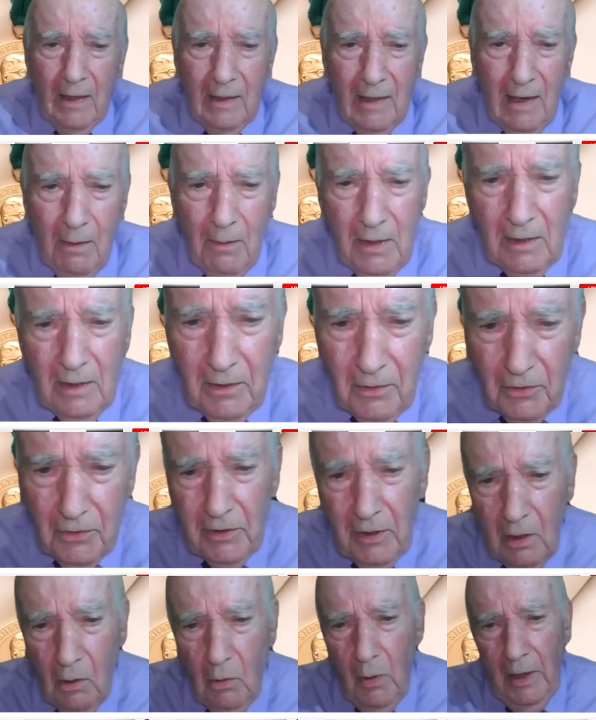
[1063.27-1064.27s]
Now, here's
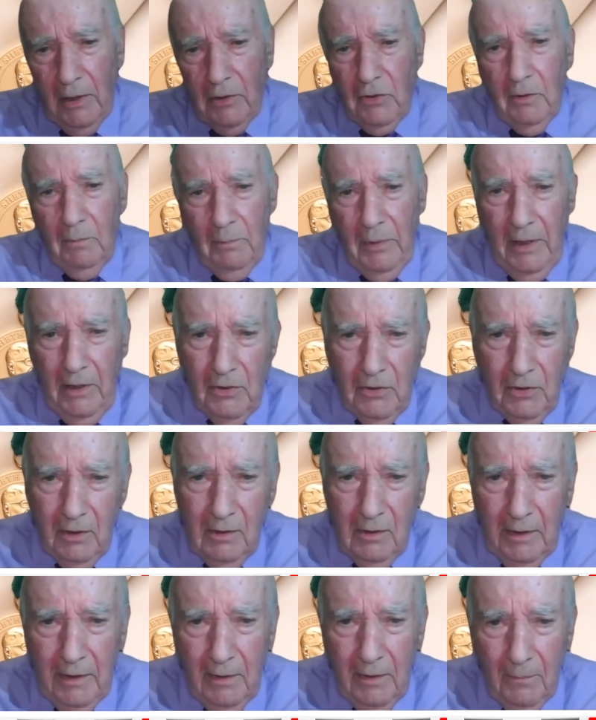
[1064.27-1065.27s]
the question
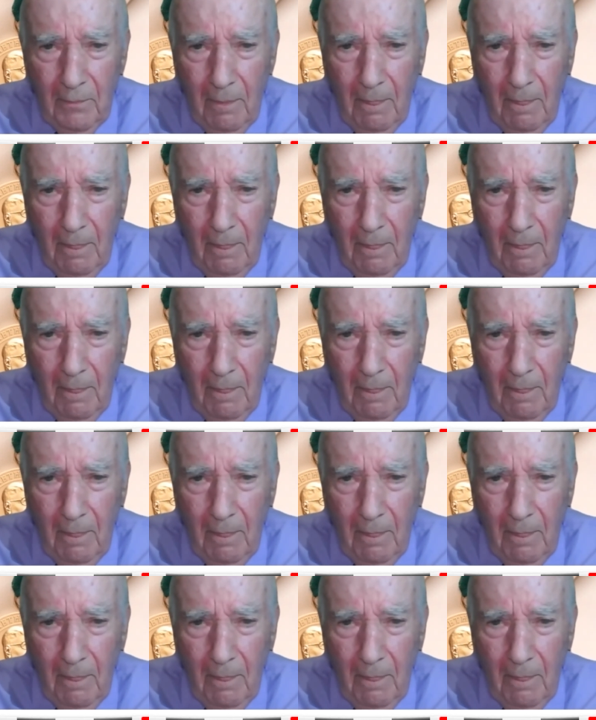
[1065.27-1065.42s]
basically.